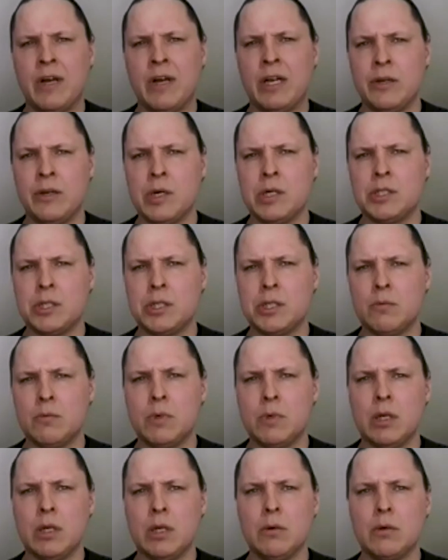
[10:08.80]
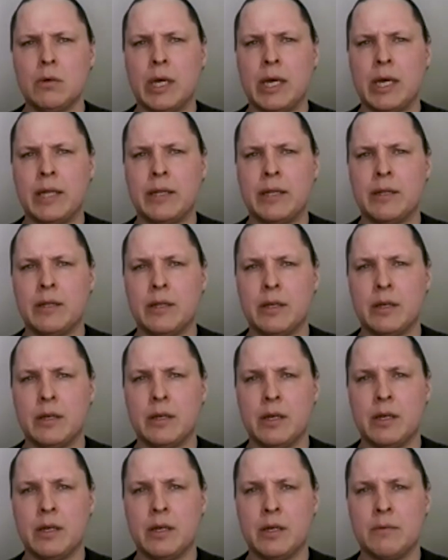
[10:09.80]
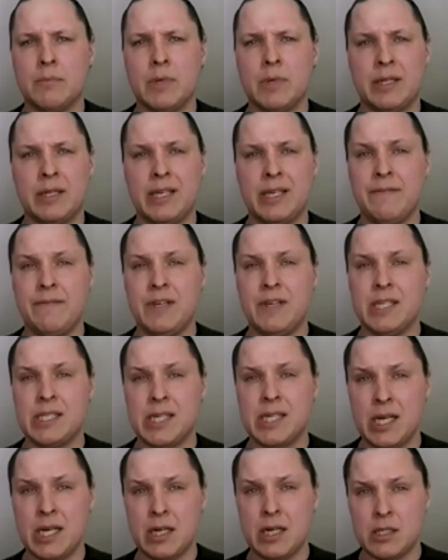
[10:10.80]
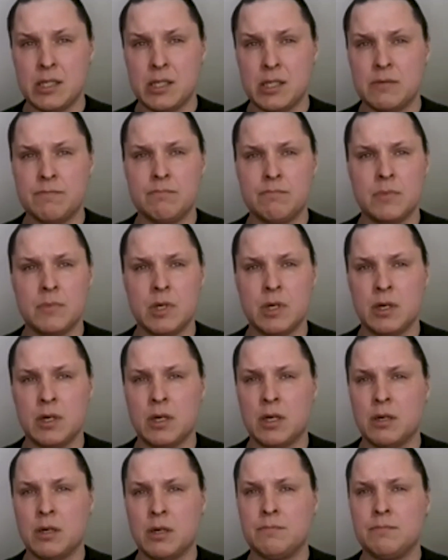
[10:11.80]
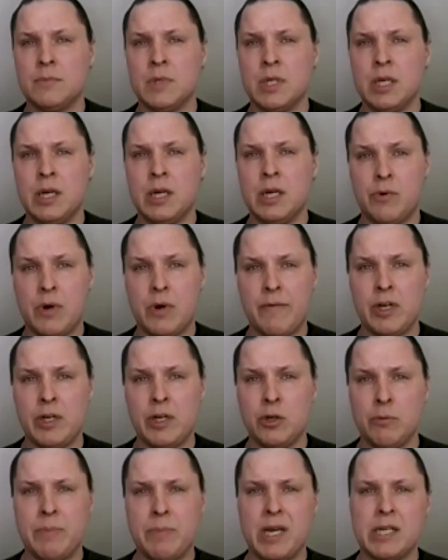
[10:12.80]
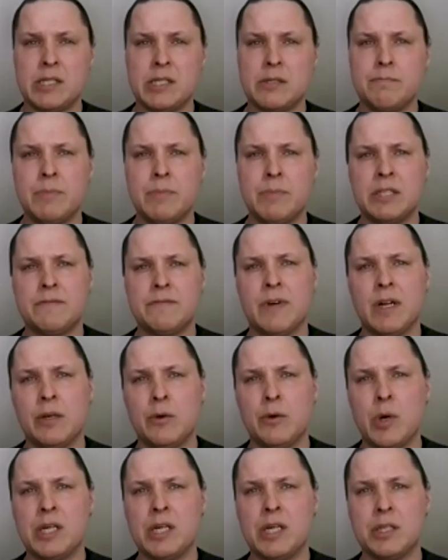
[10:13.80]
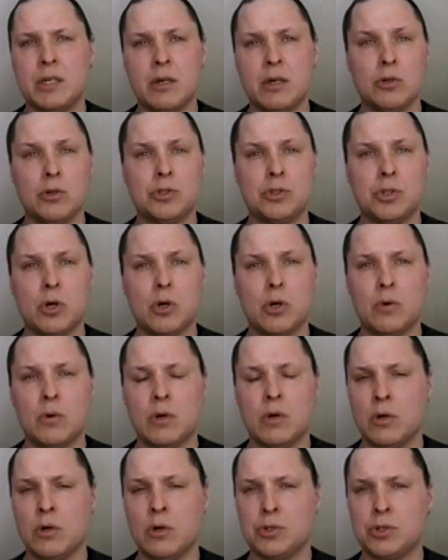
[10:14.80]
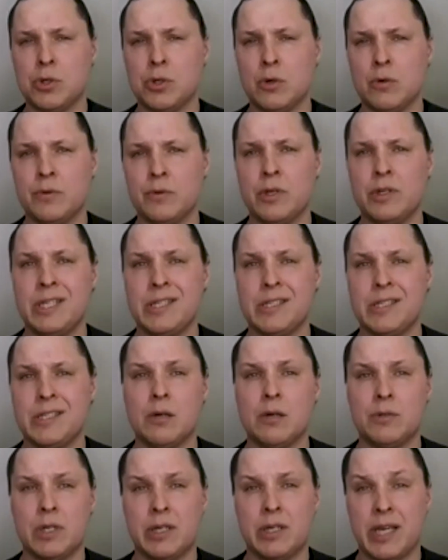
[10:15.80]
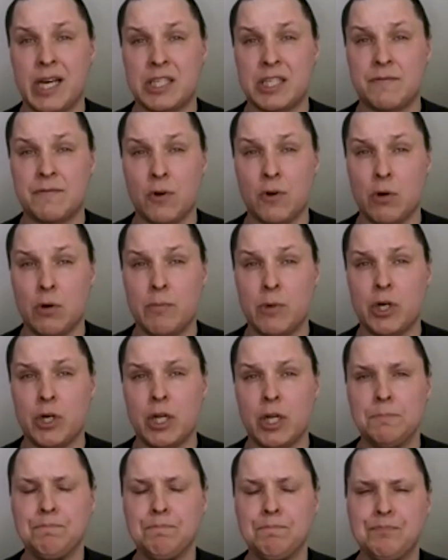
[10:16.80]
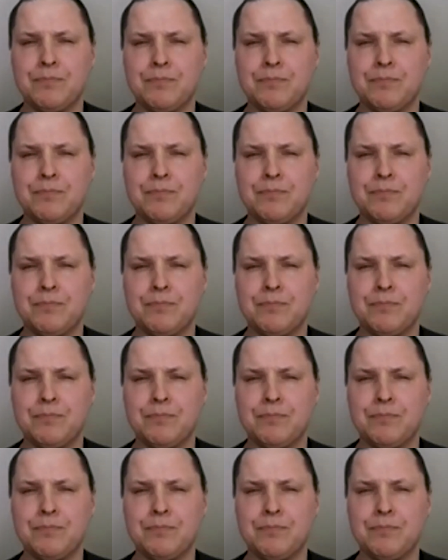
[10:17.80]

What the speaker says: valuation we look at EV sales, revenue-based valuation, also the discounted cash flow model.